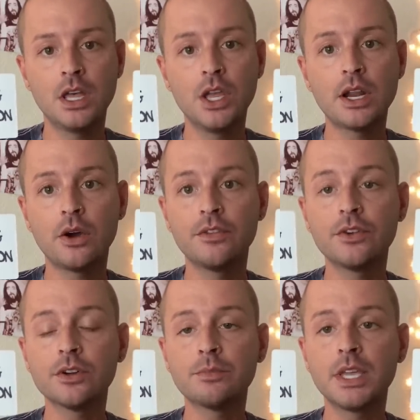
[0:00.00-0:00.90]
Now, if
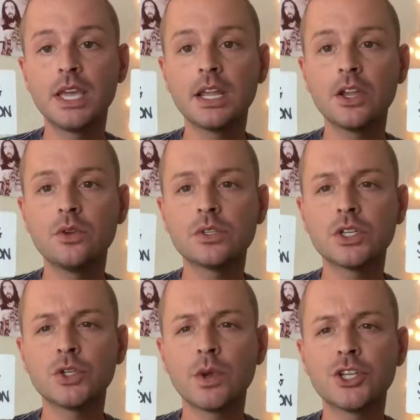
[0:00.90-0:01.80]
you're beginning a new
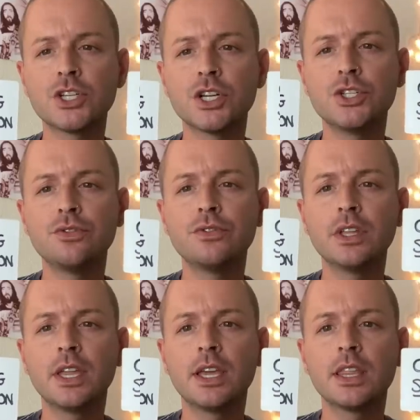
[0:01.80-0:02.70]
situation, I do feel
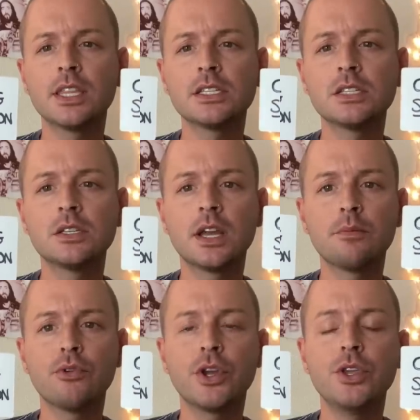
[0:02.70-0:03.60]
like this is gonna
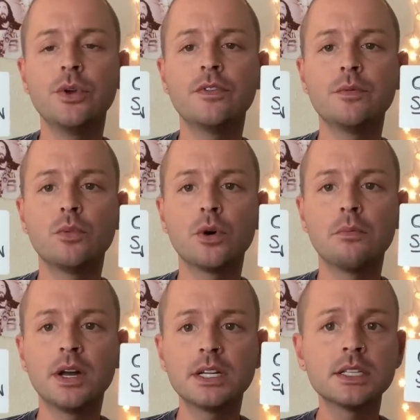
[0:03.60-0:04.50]
bring you even more
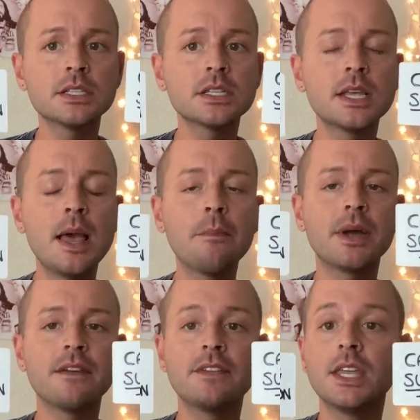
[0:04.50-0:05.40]
abundance, but
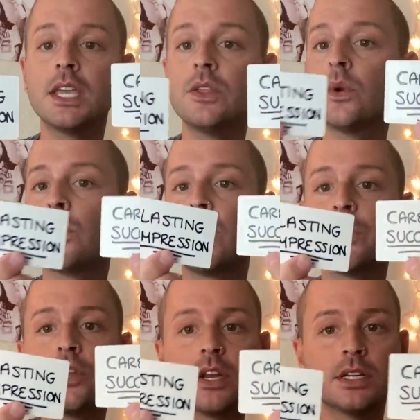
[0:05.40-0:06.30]
I feel like either way, what
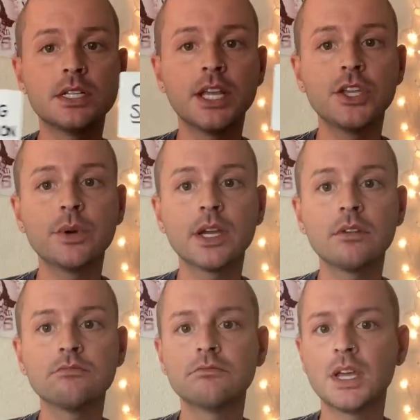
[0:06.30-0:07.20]
you're continuing,
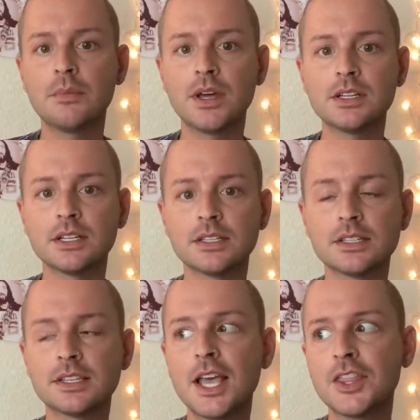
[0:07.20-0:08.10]

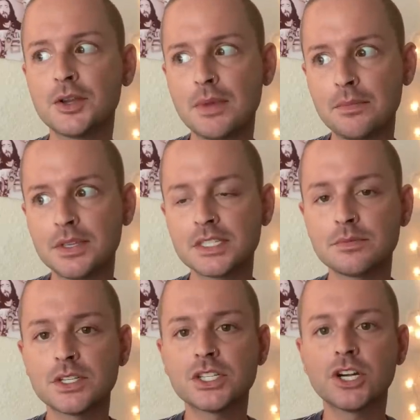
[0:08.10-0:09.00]
abundance. There might be some
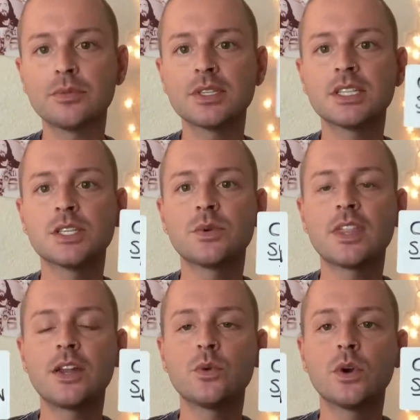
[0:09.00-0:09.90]
disturbances with
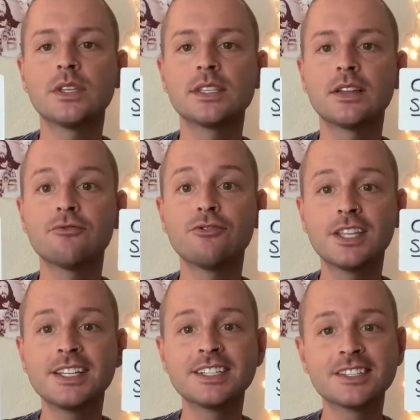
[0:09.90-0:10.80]
that noise that
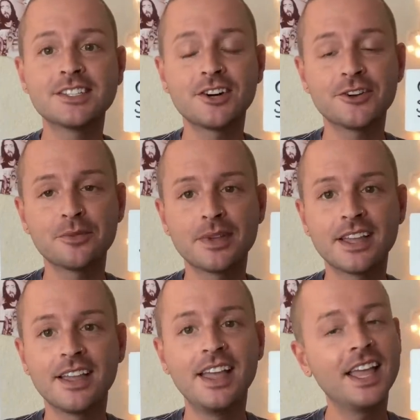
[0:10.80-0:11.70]
really did startle
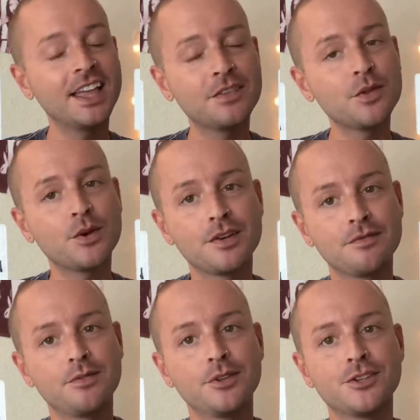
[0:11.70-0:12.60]
me, even though I
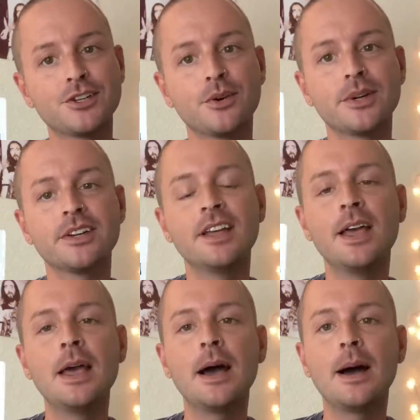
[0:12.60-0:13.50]
didn't fully show it.
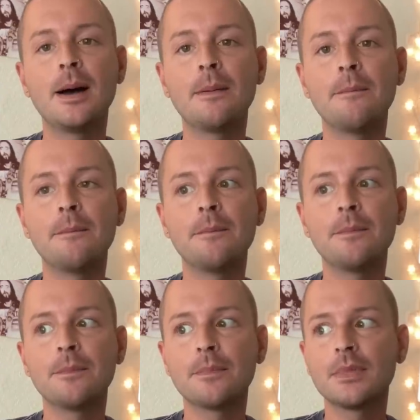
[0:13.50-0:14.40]

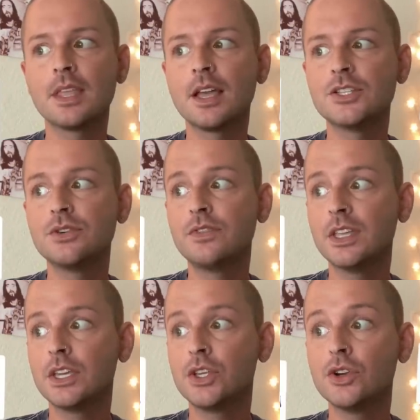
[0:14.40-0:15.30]
I do feel
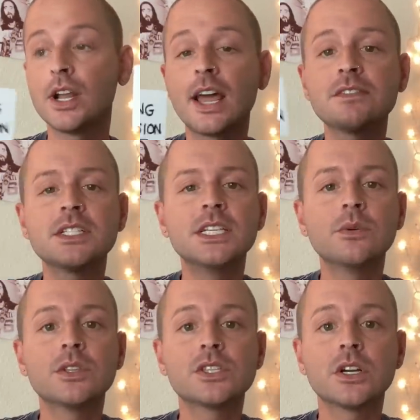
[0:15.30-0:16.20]
like you're gonna have to deal
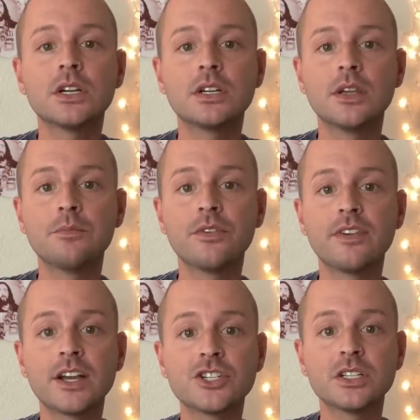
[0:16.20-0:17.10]
with certain
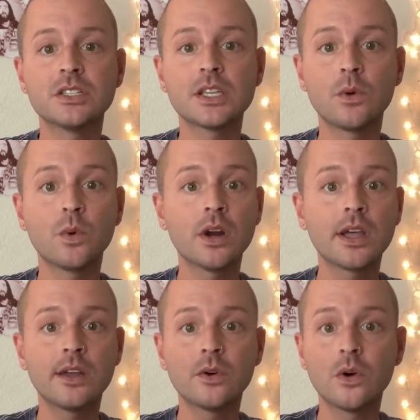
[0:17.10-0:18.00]
imperfections at work
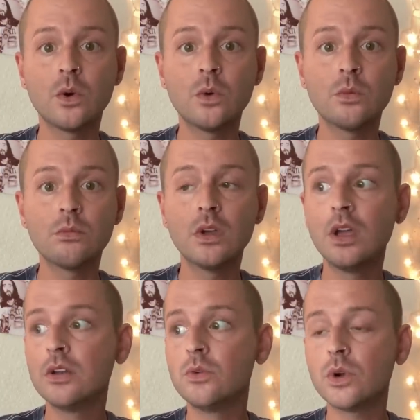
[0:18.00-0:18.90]
and or at home,
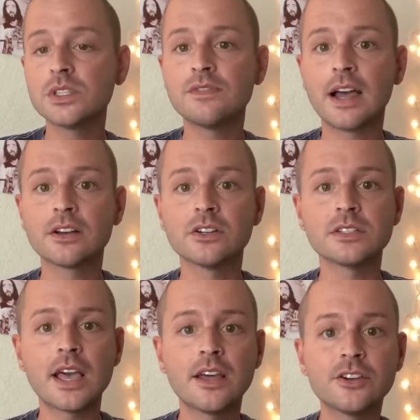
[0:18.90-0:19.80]
noise factors,
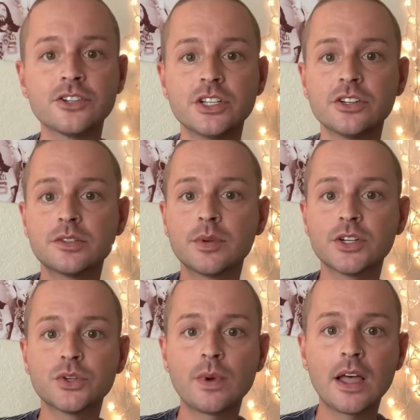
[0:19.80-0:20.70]
energy, your
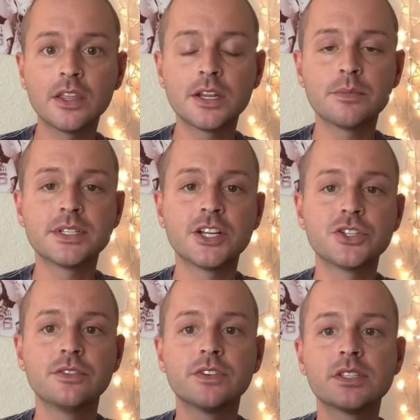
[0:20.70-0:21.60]
spirituality
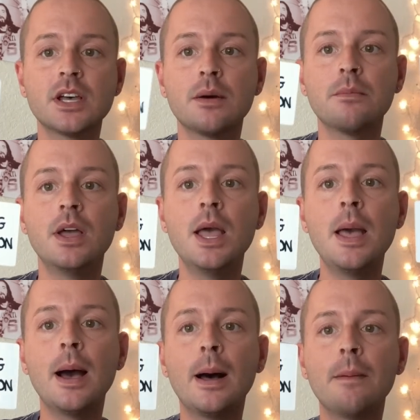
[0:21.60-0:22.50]
potentially for some.
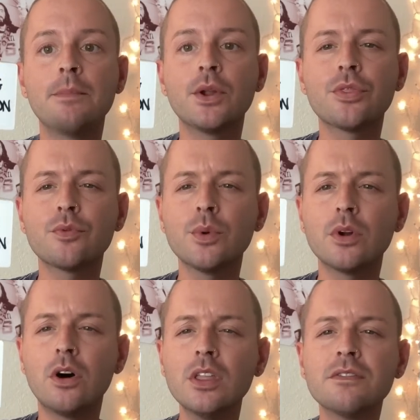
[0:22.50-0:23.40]
But through it
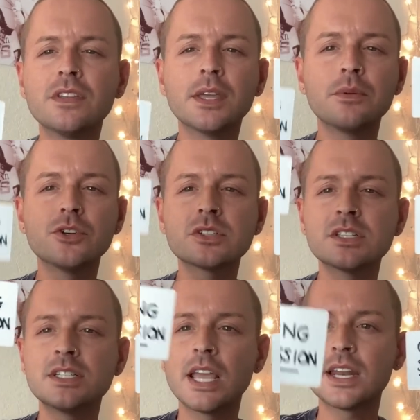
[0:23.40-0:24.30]
all, I feel like you're
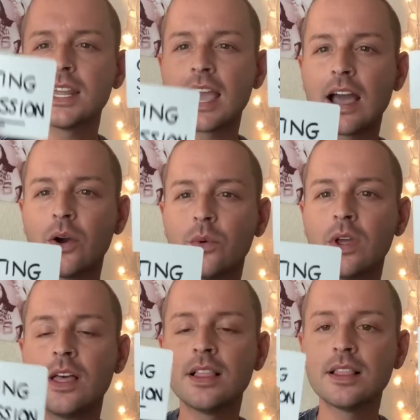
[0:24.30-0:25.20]
standing out,
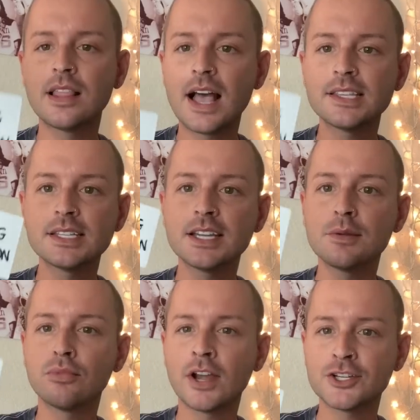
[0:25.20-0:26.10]
lasting
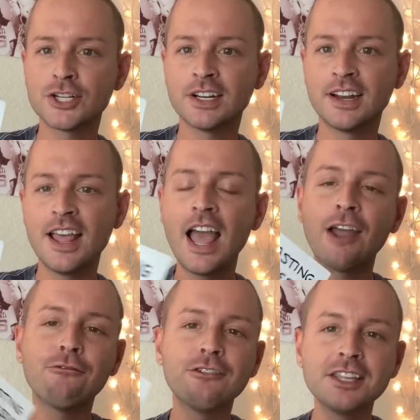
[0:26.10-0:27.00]
impression. I
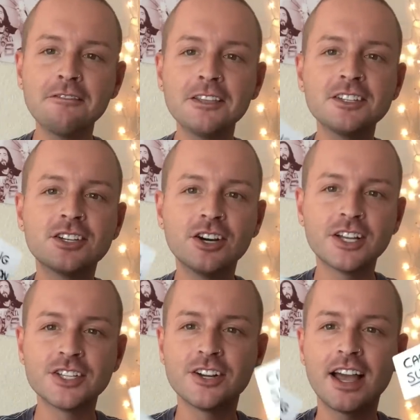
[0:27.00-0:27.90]
really feel good
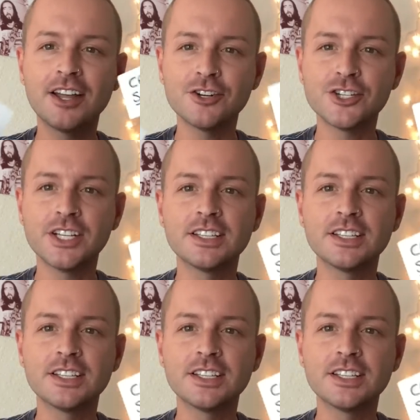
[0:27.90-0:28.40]
in your energy.